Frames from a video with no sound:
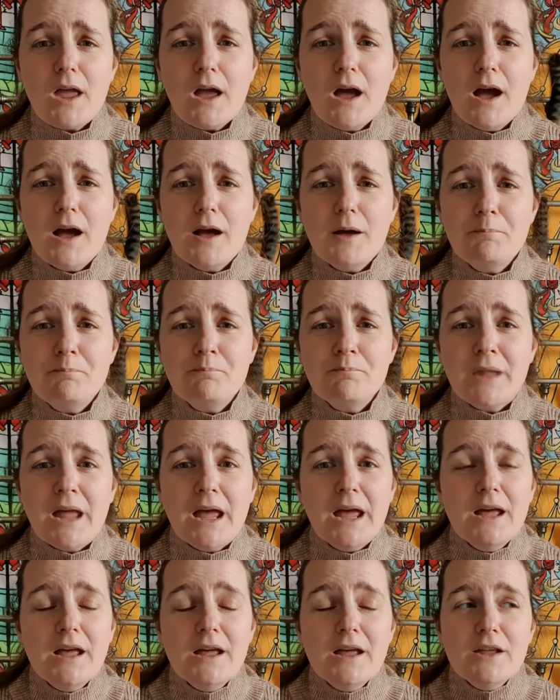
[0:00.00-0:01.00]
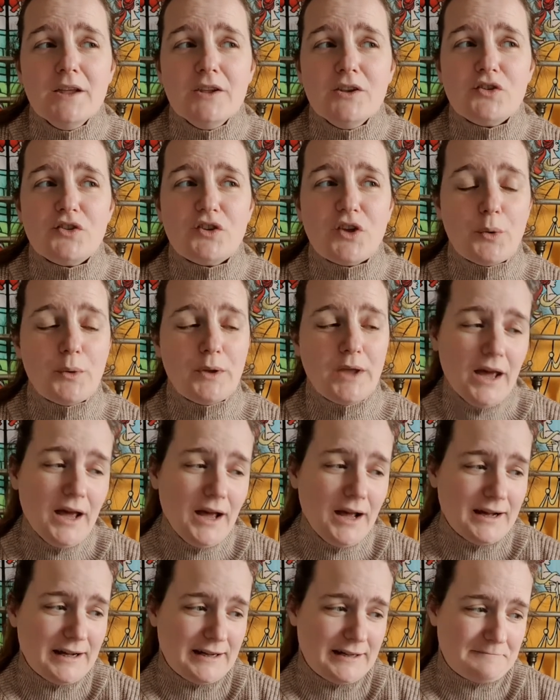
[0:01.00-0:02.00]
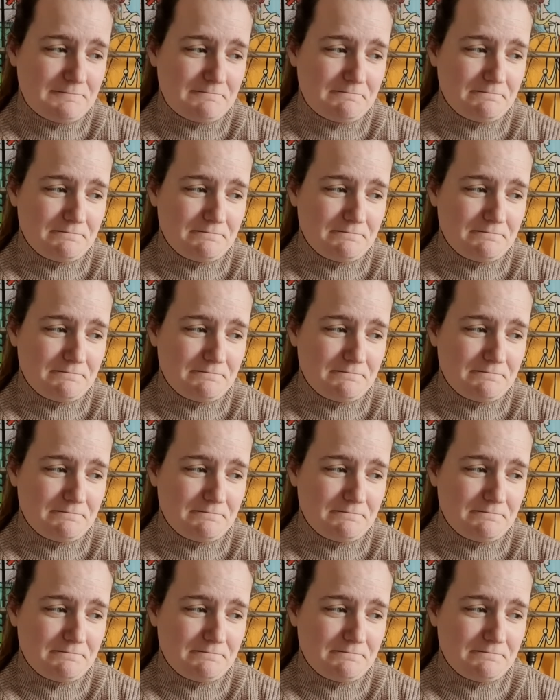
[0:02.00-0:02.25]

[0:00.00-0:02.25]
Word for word: Um, so yeah,